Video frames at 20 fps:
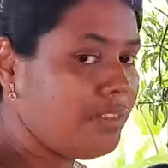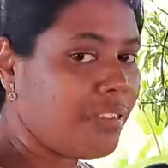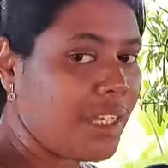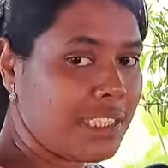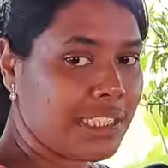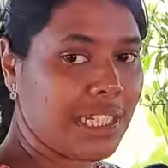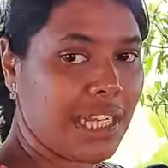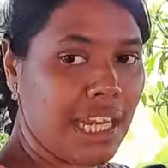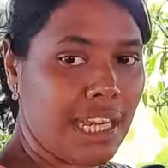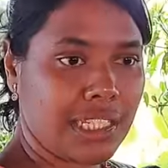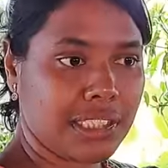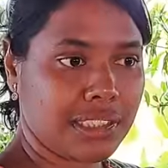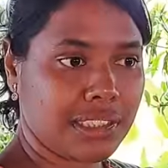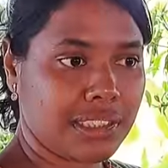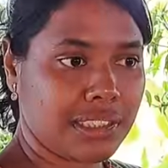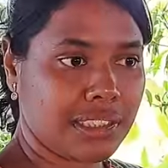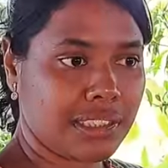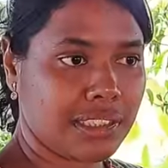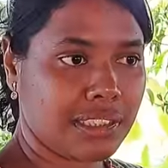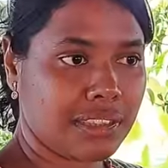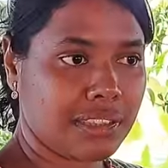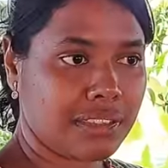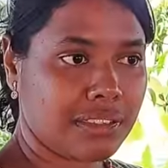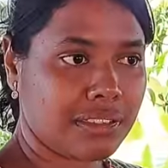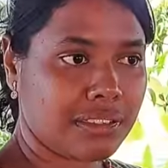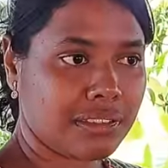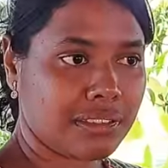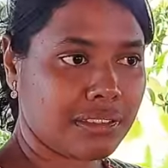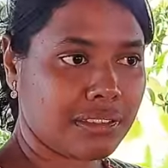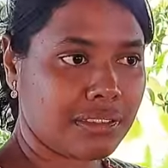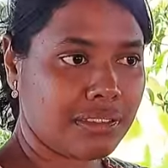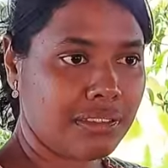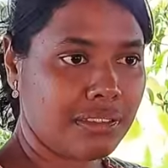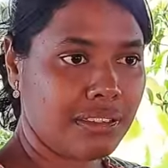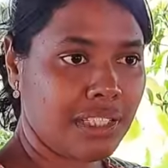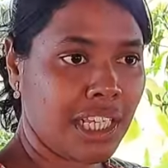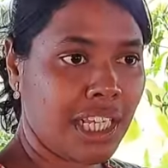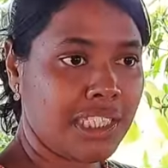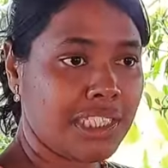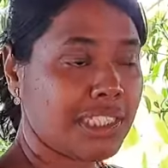first class.
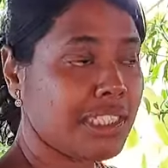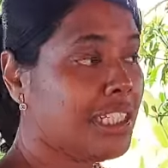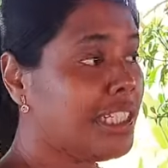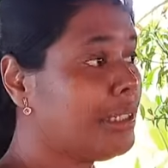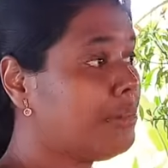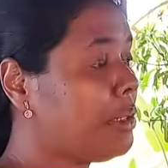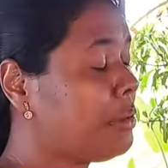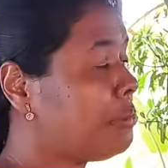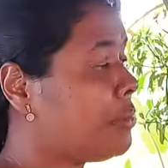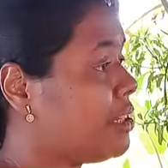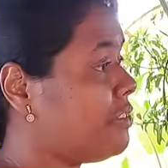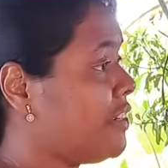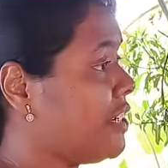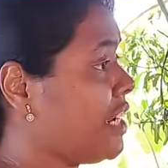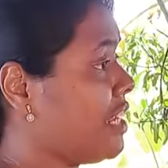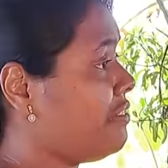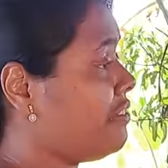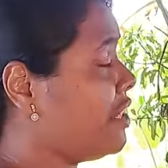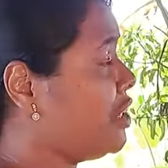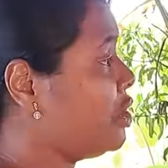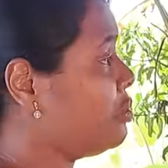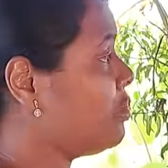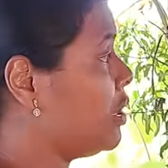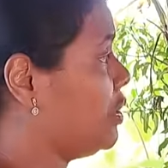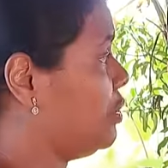I still remember when I went to my